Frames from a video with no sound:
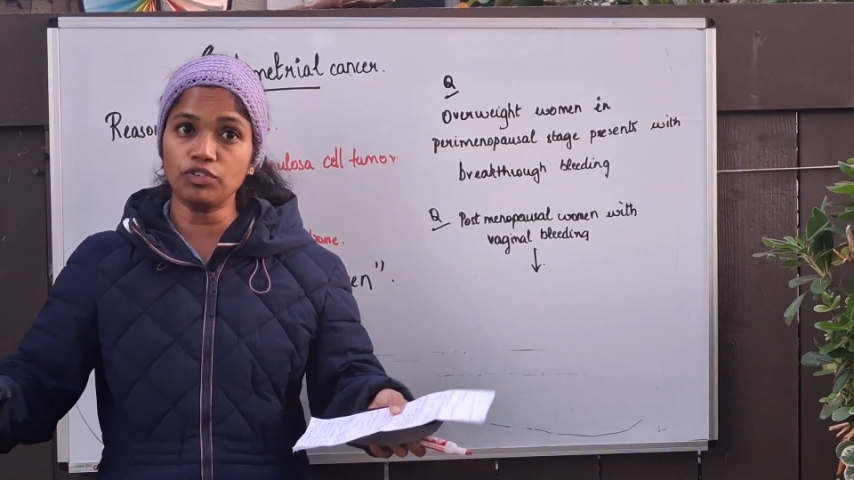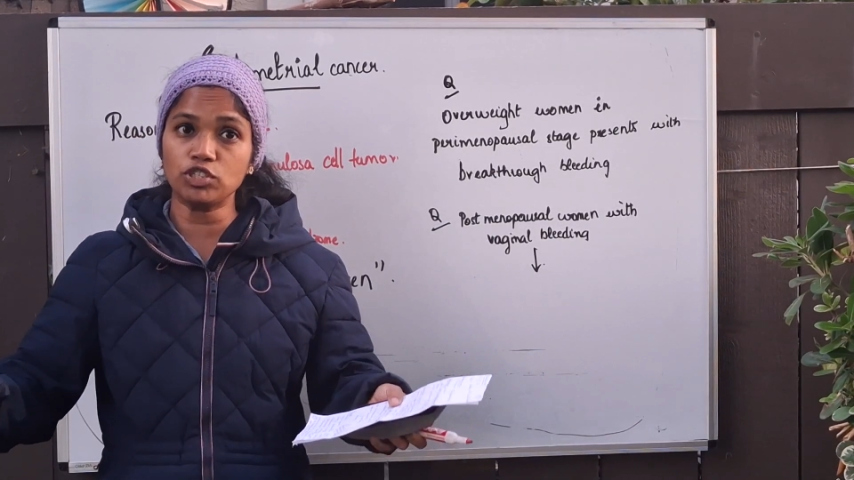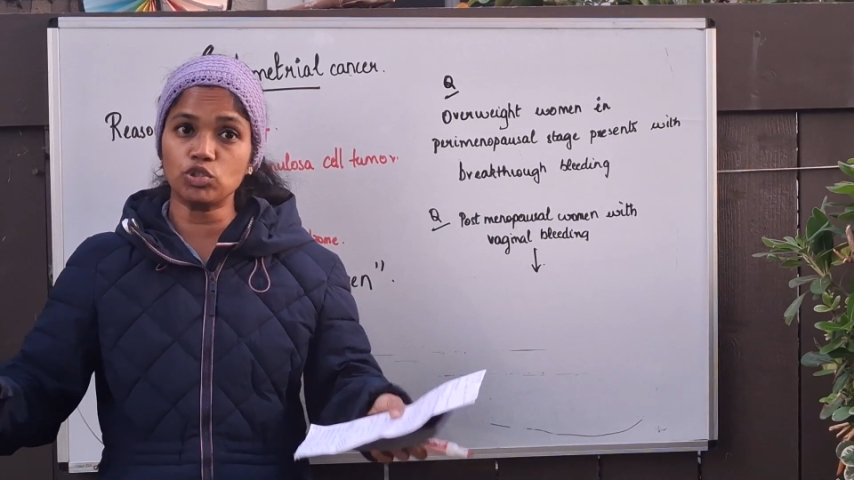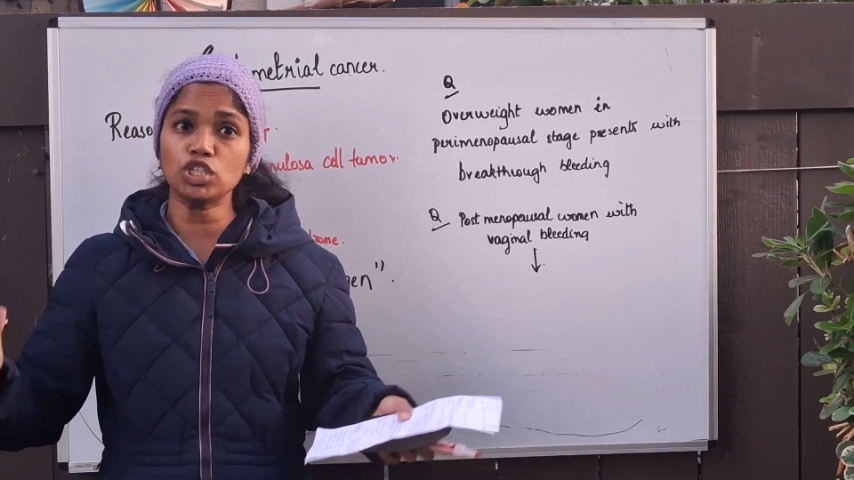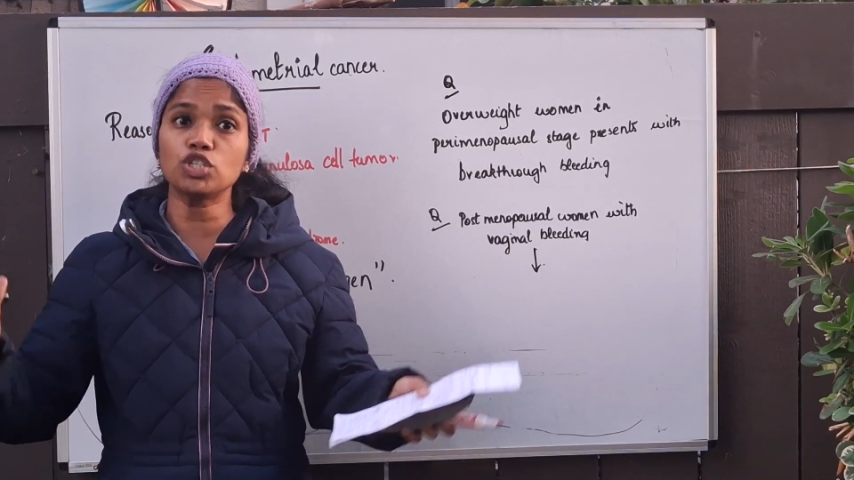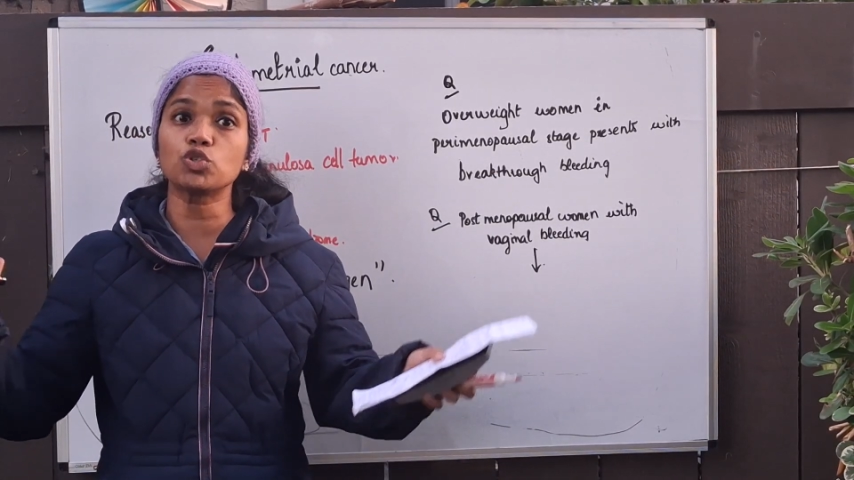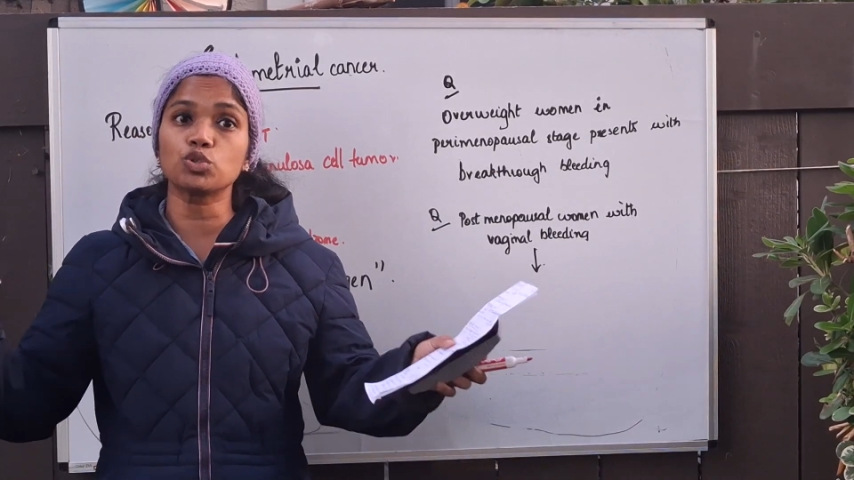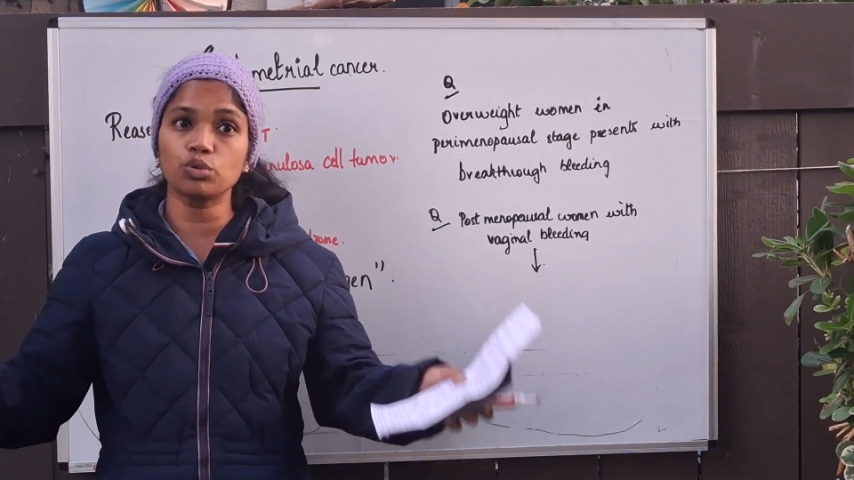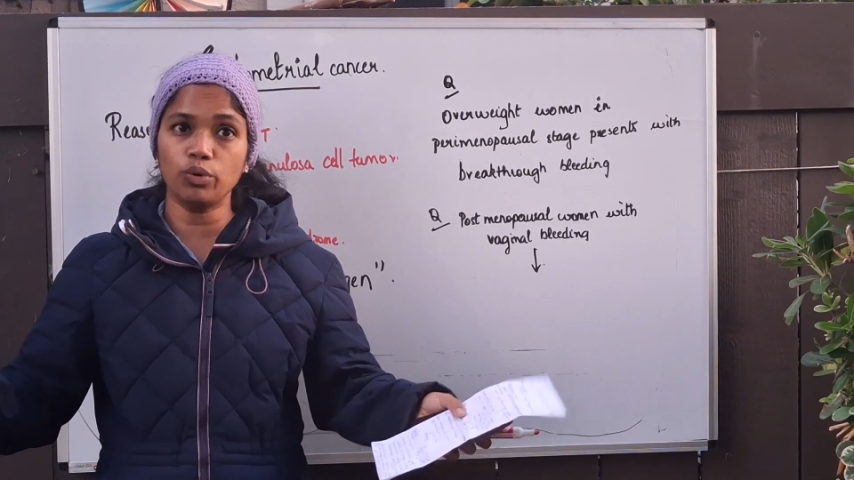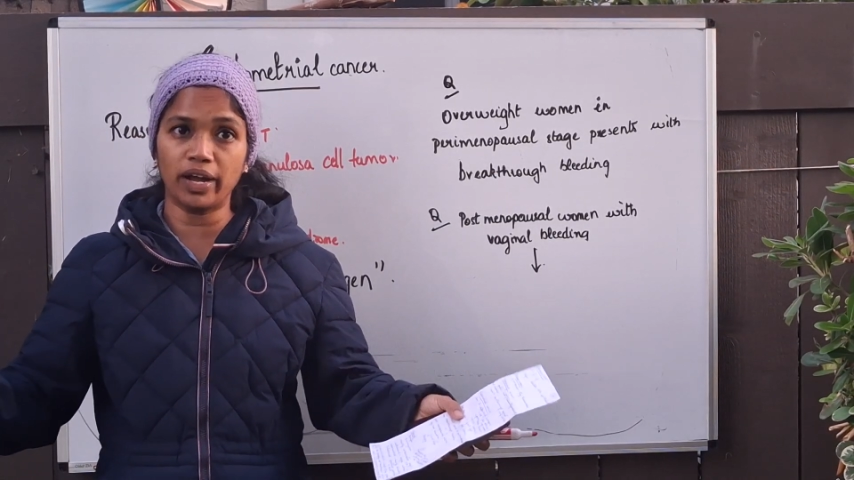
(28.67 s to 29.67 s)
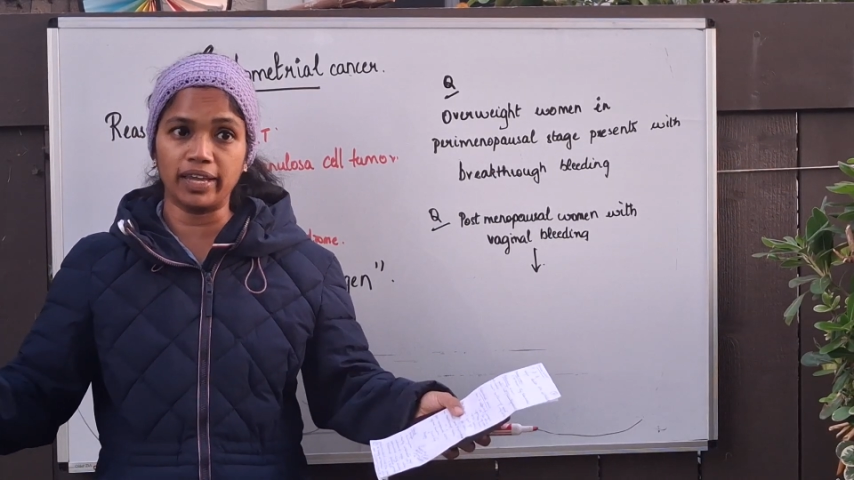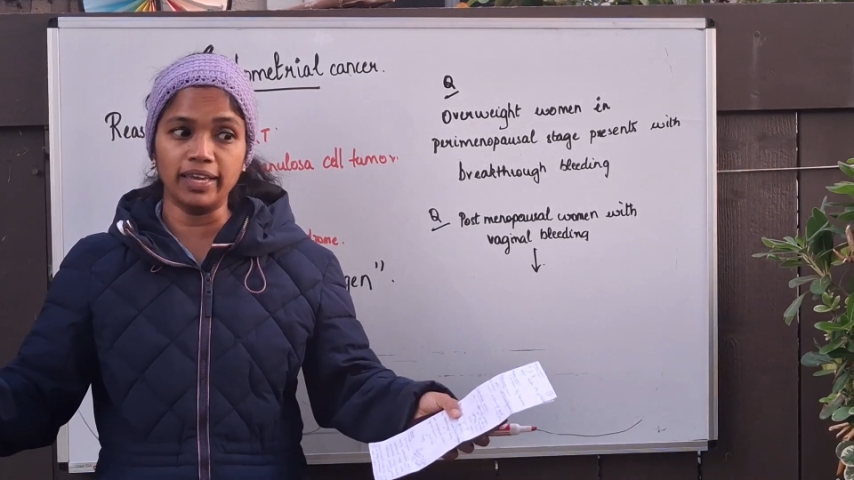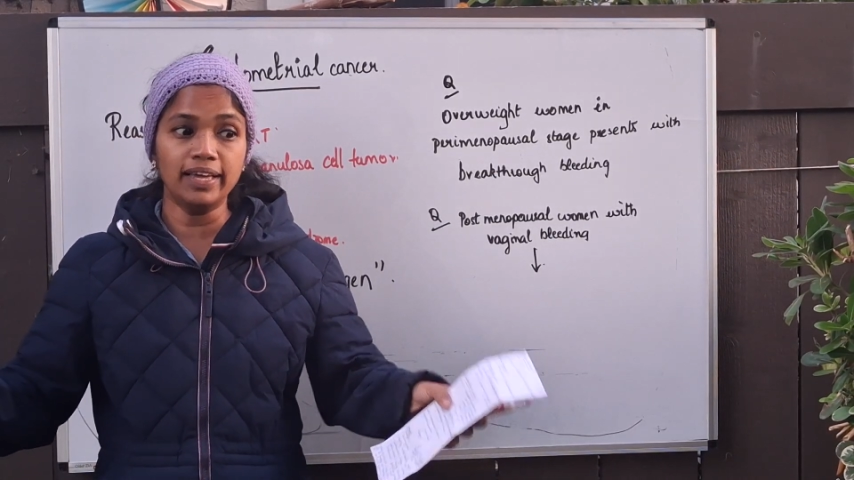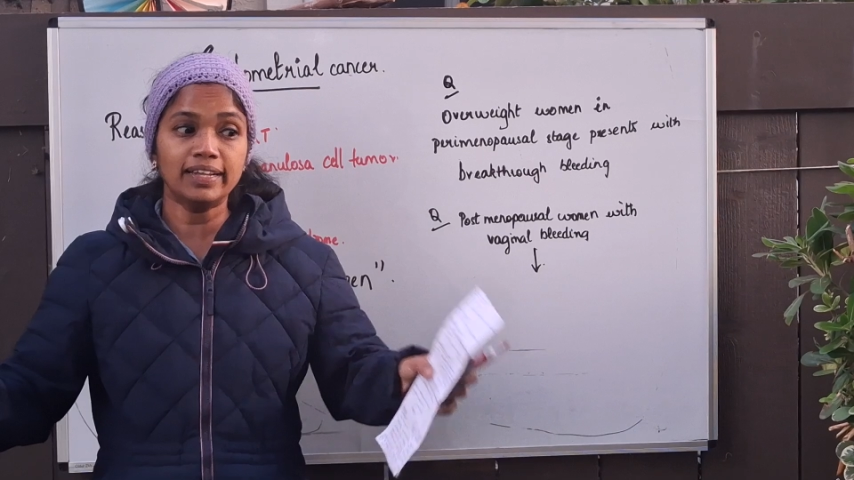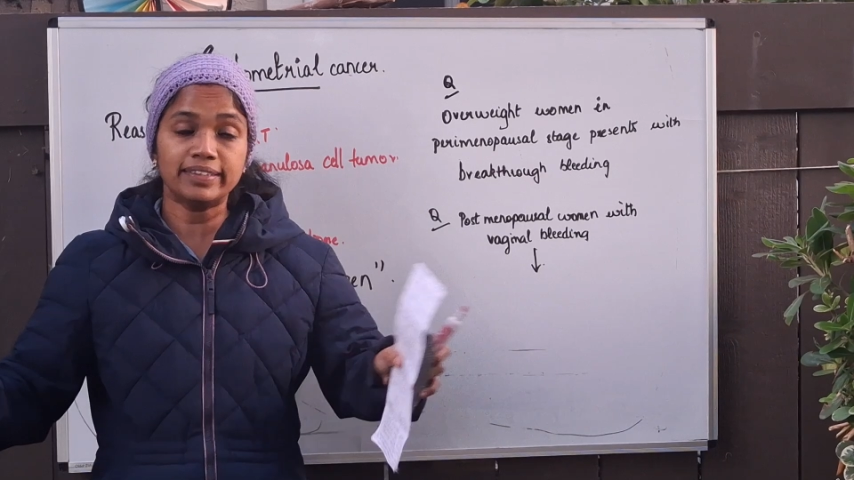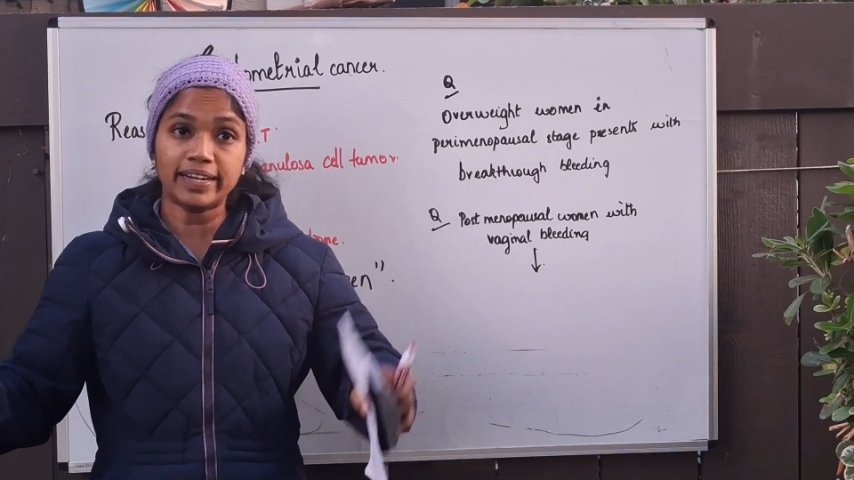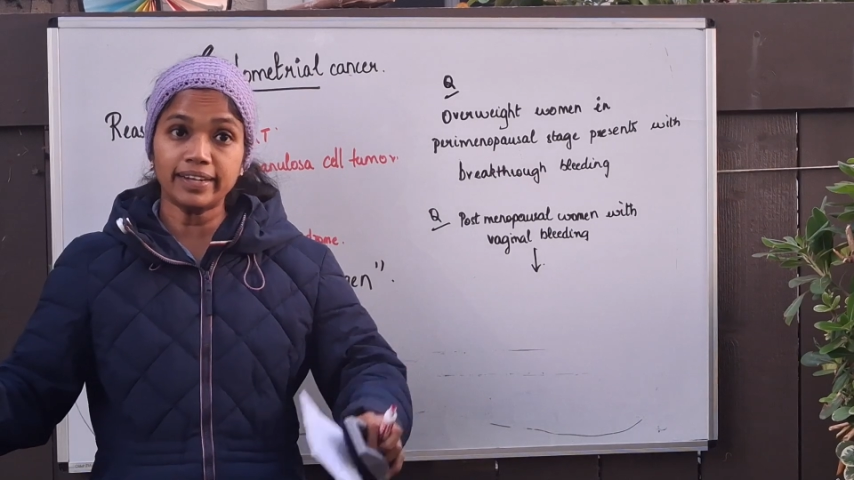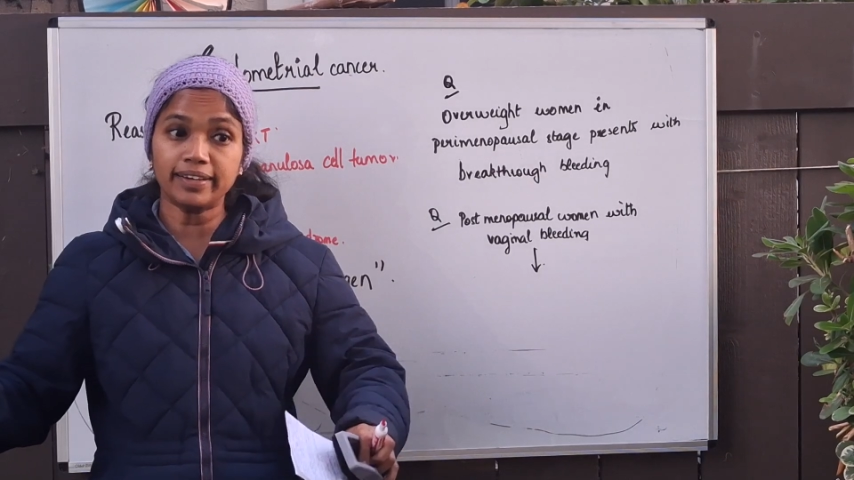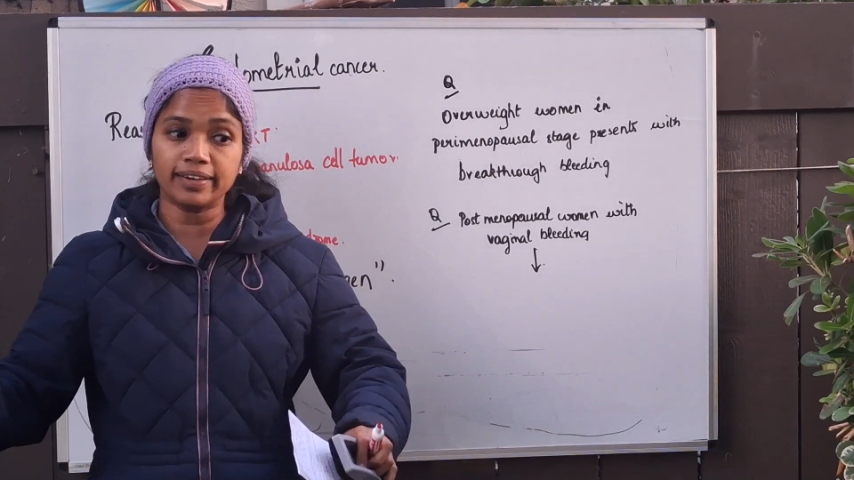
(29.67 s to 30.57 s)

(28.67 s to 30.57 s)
estrogen is so high that